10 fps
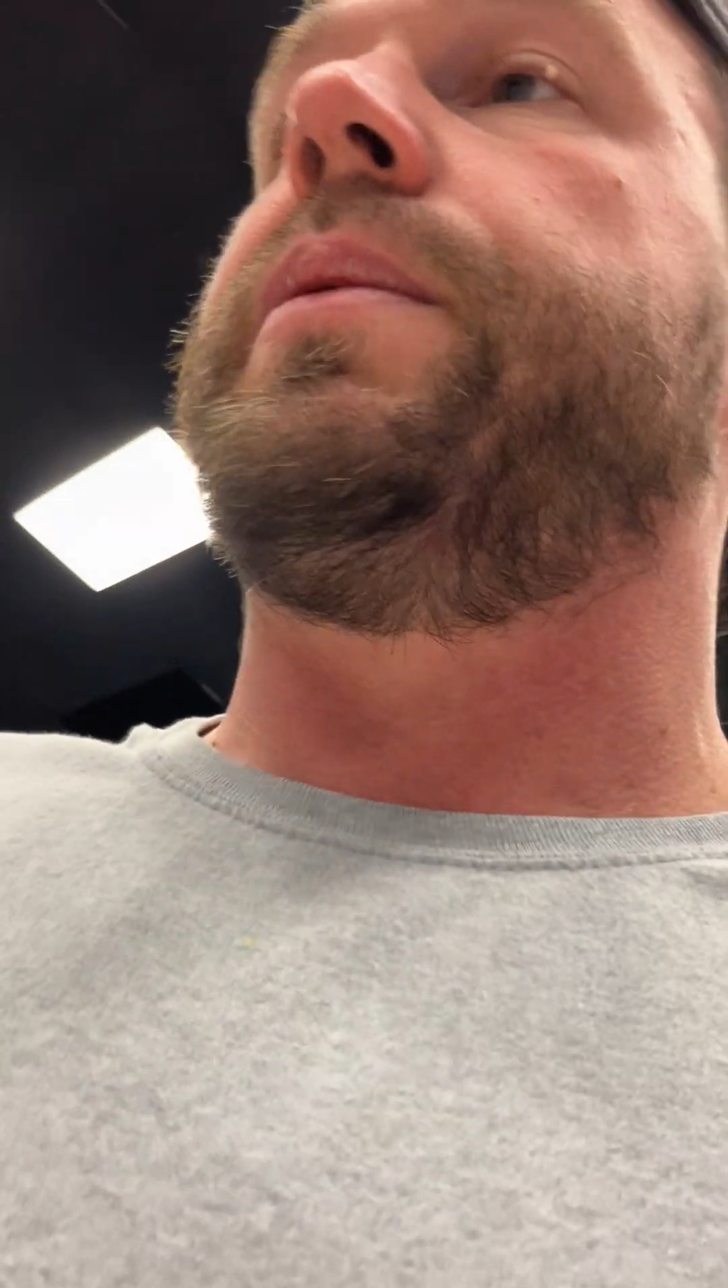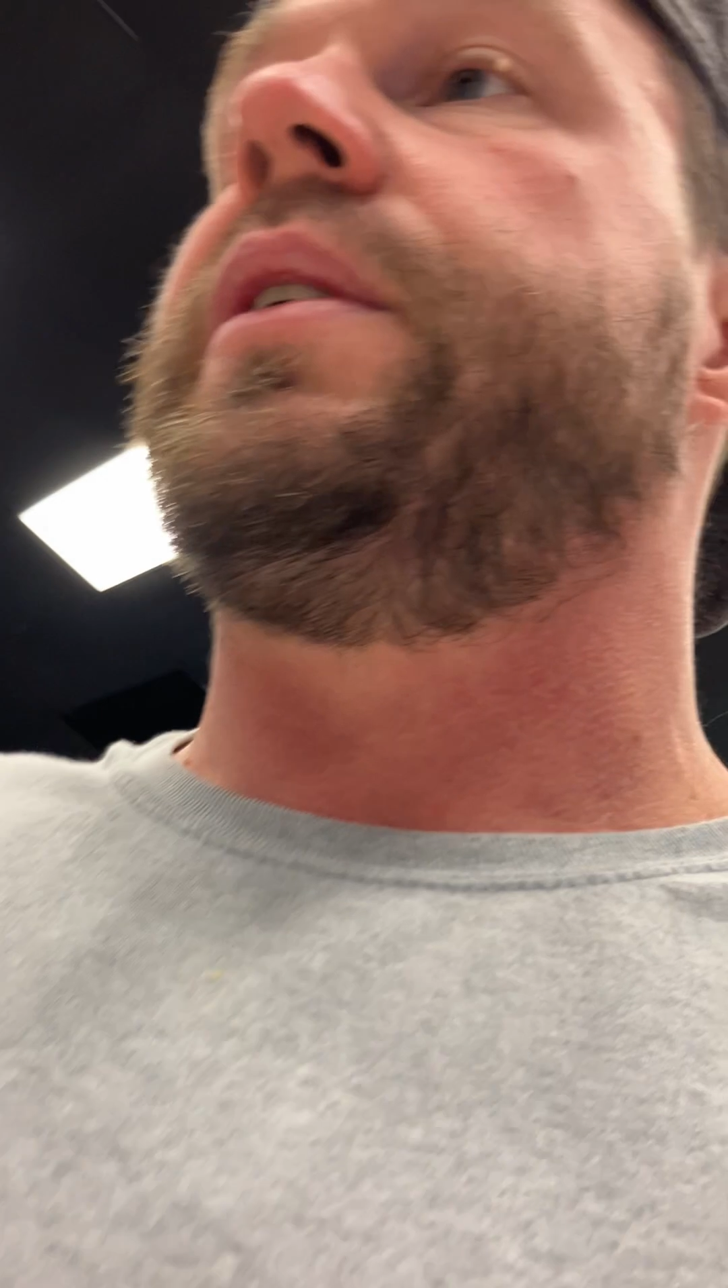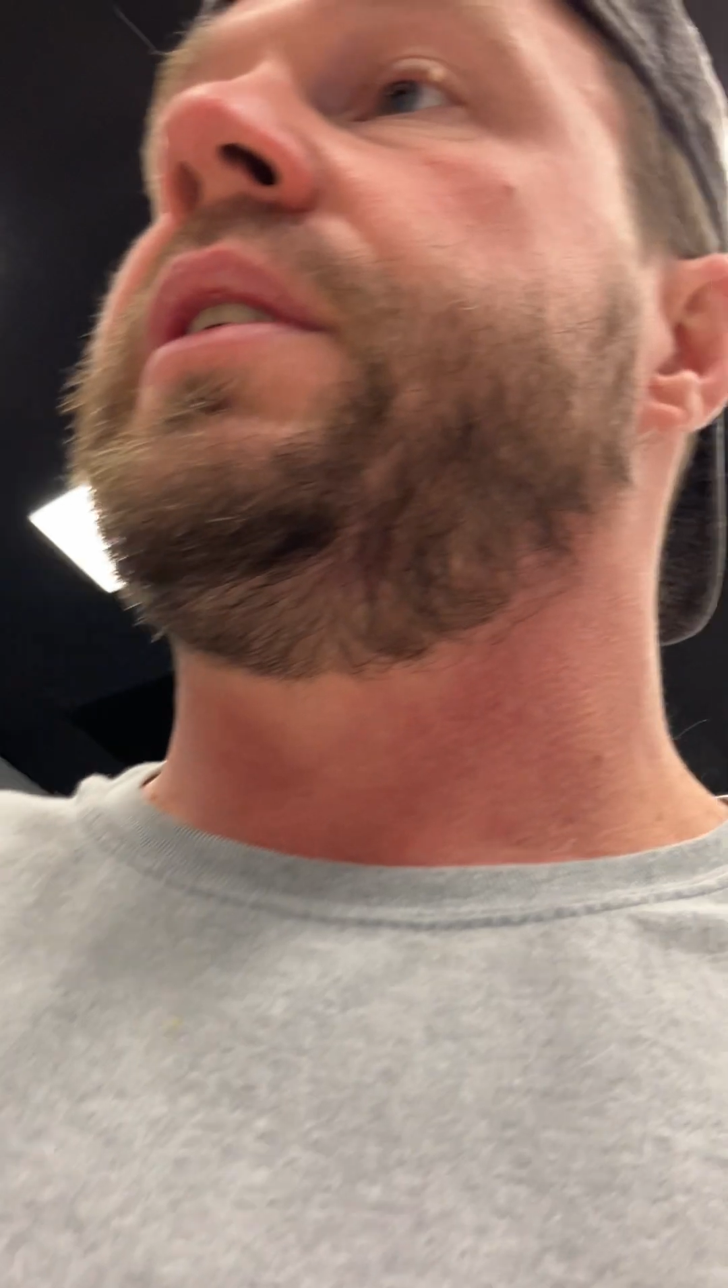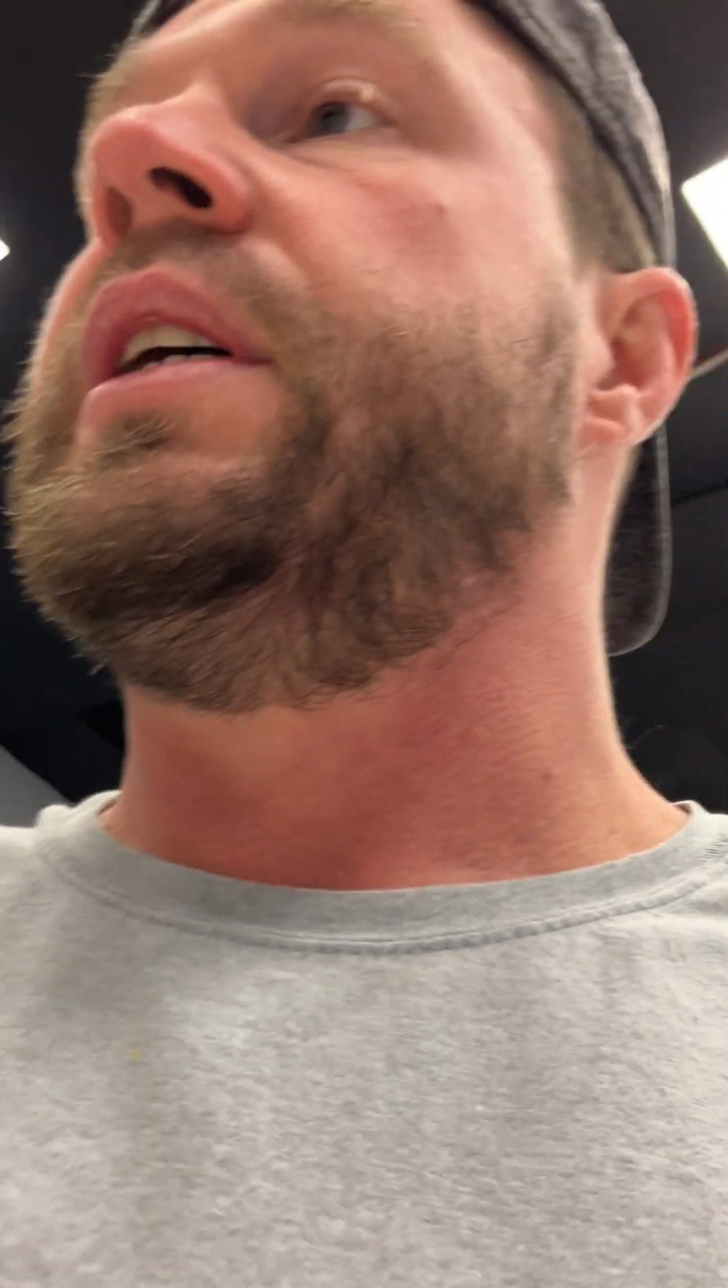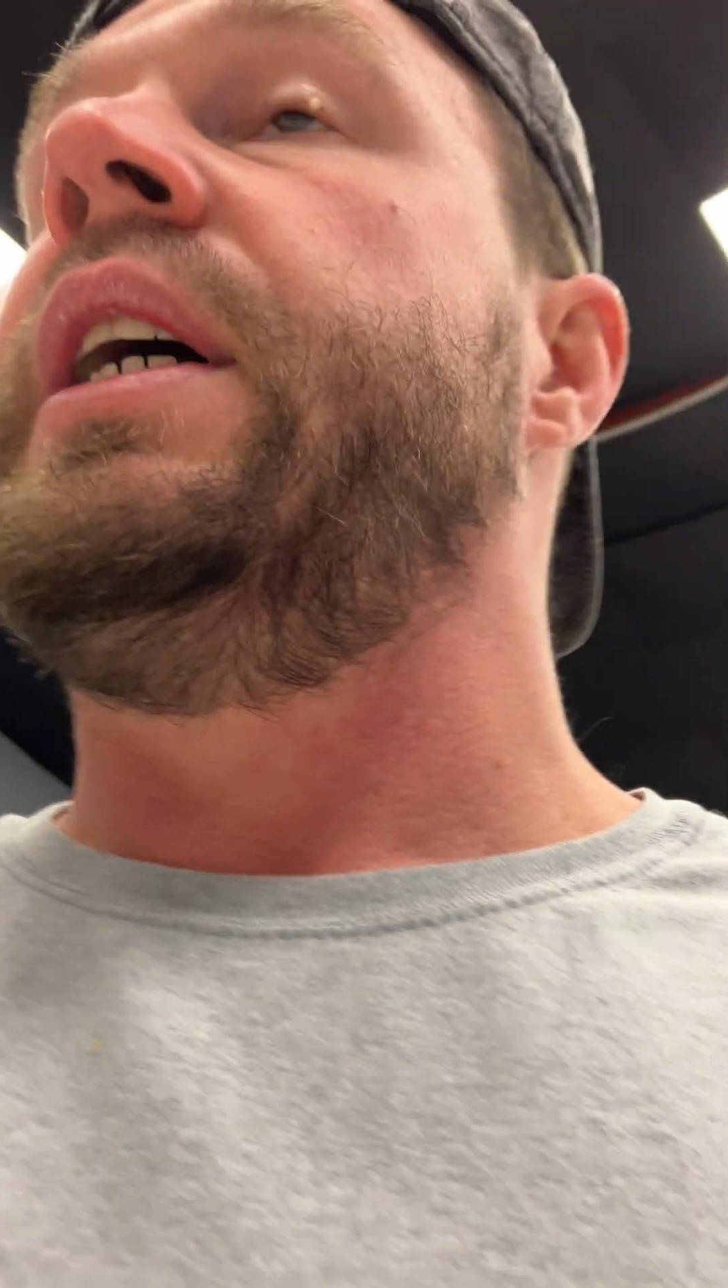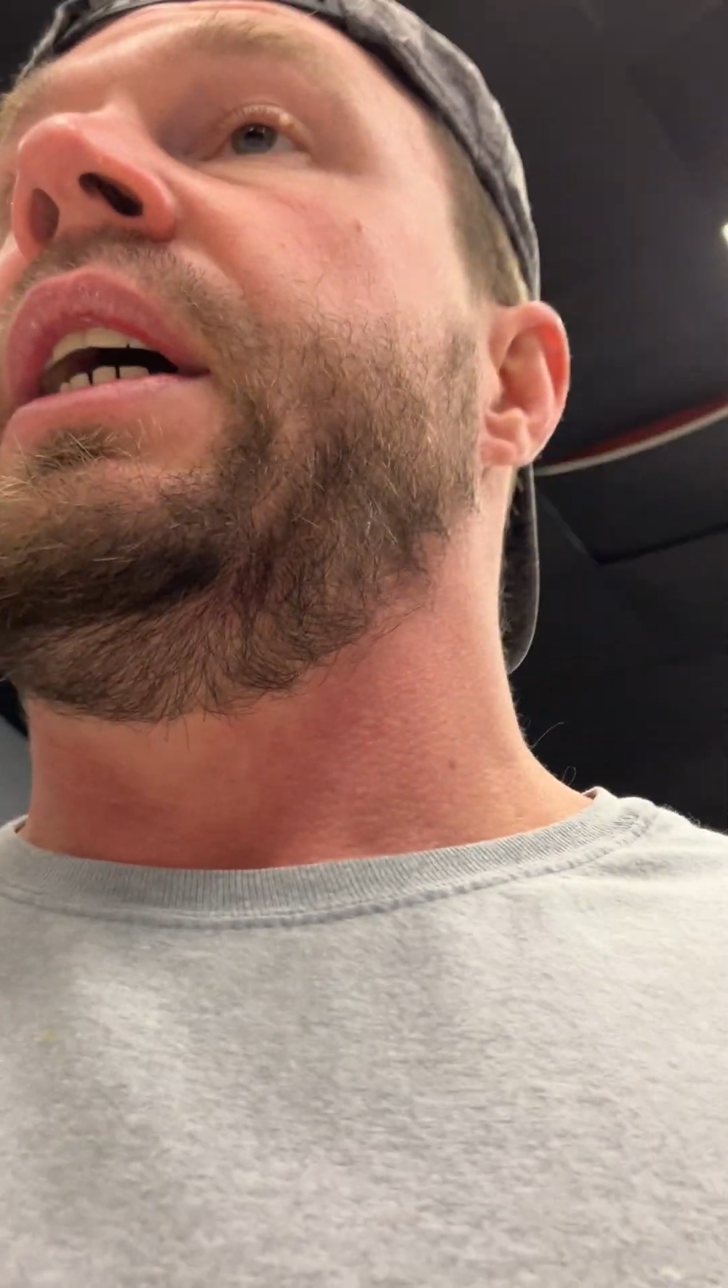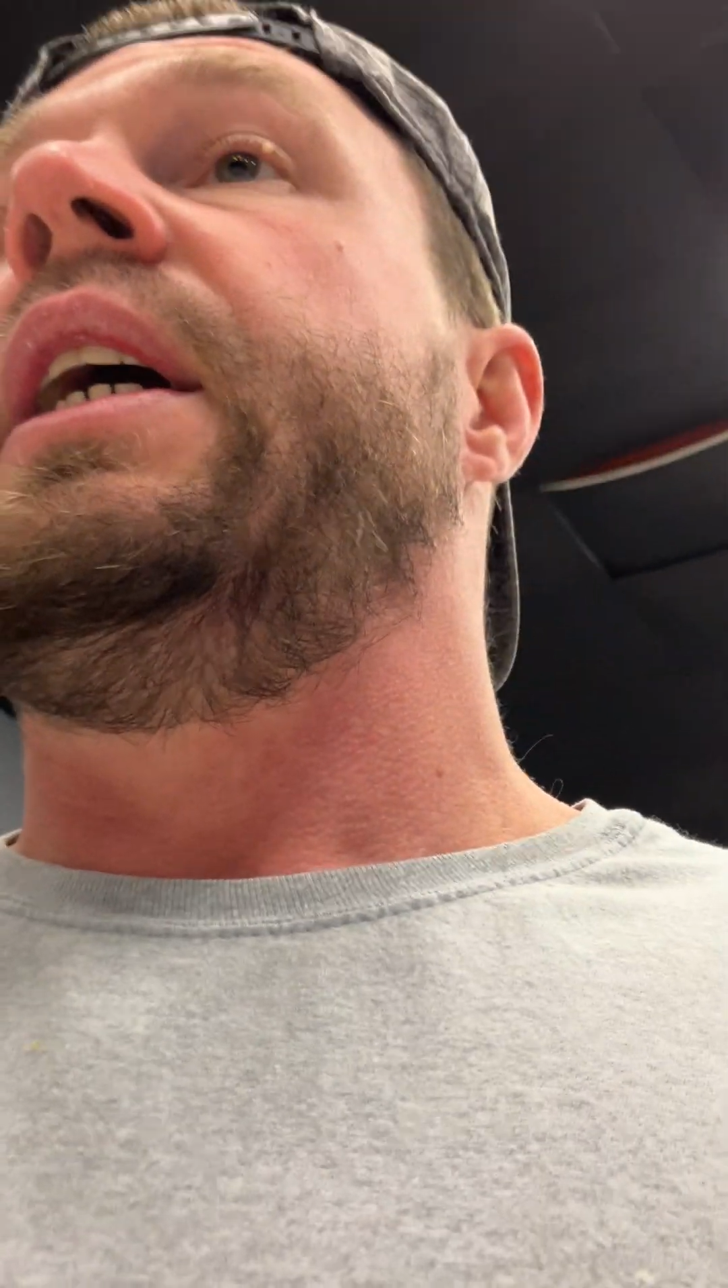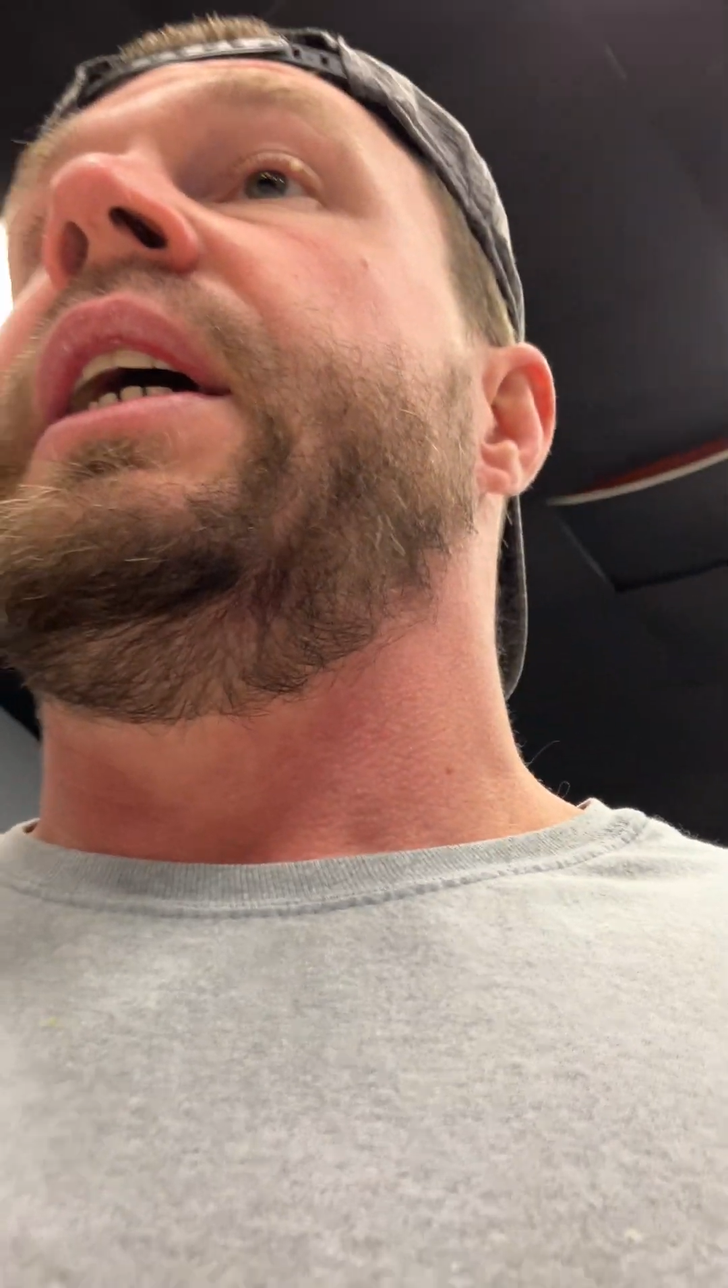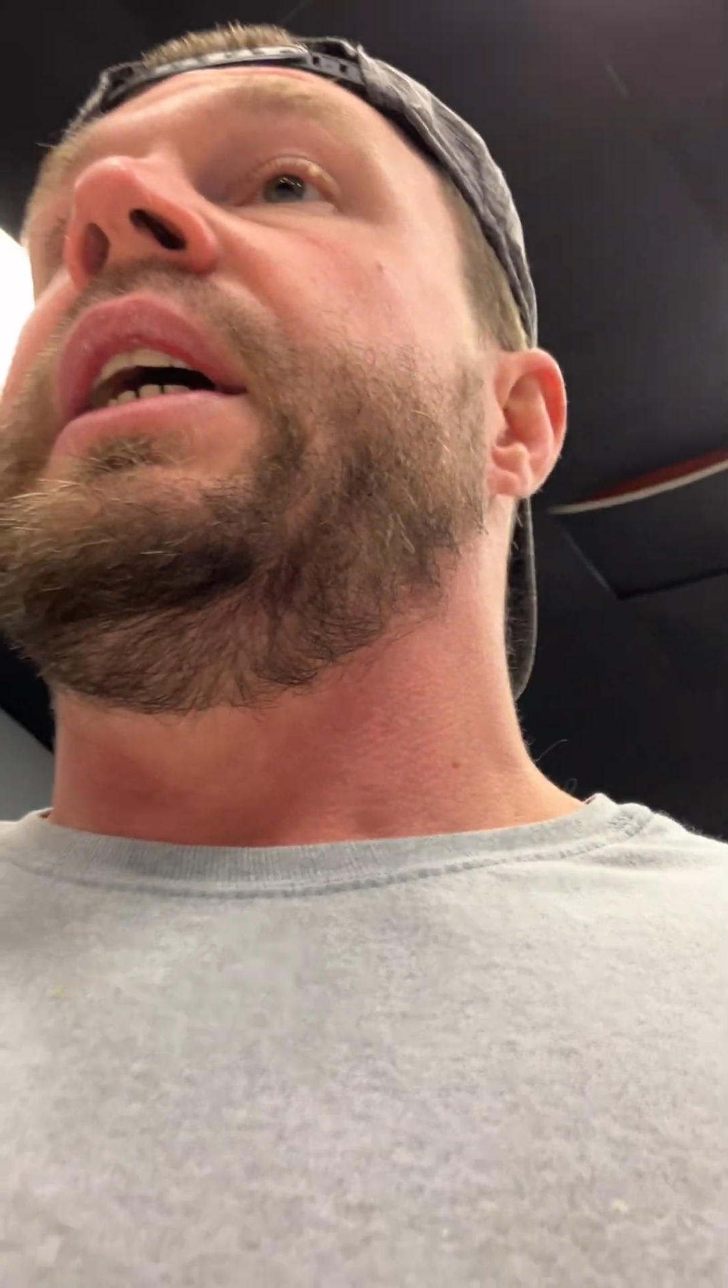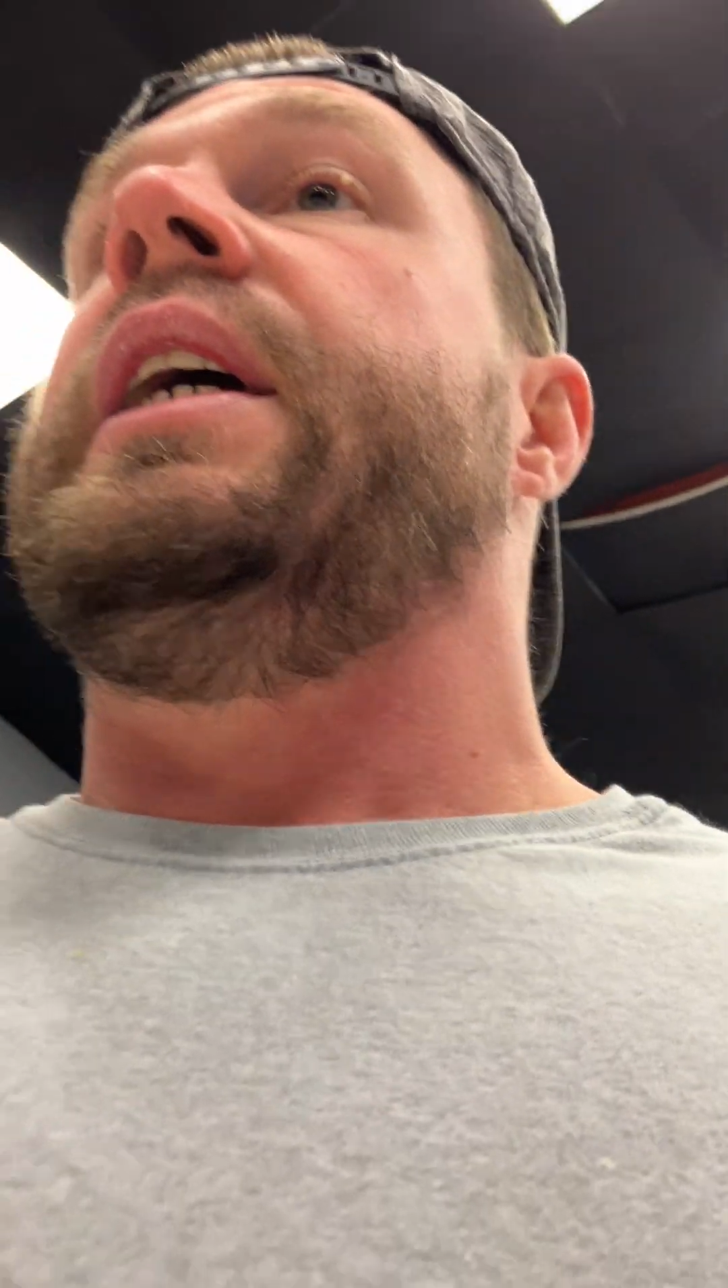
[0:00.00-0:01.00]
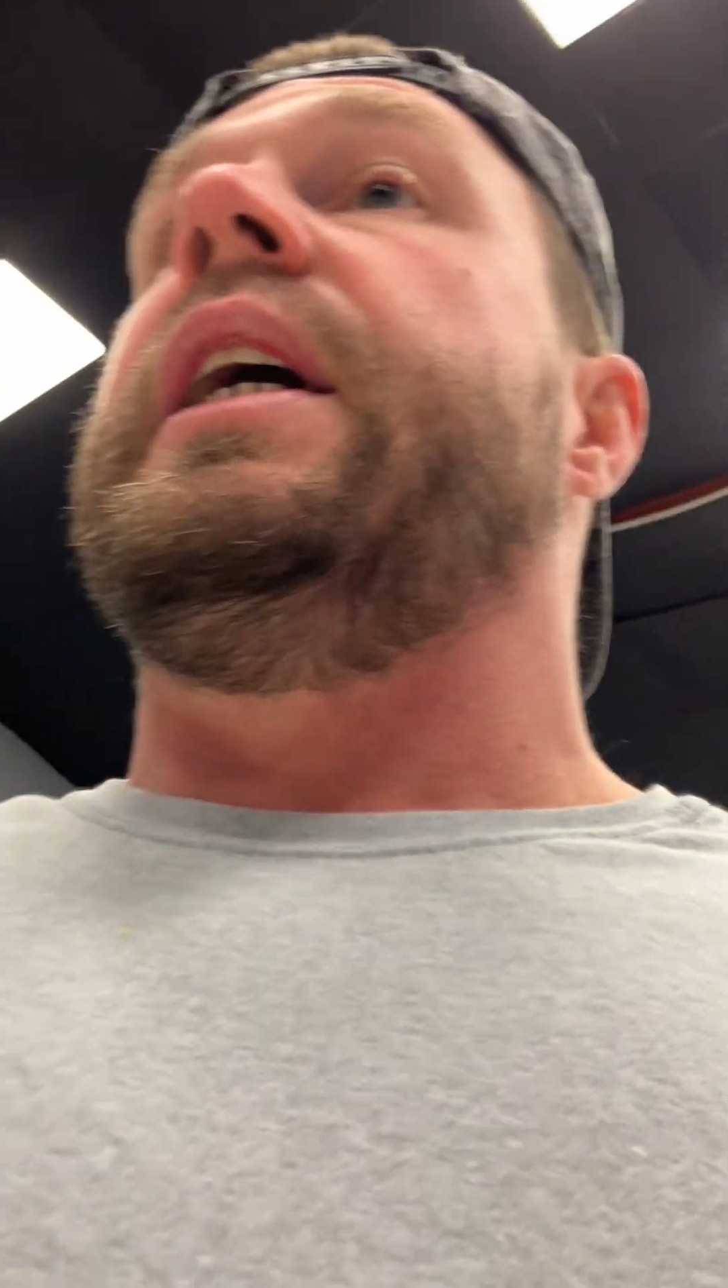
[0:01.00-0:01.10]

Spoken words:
And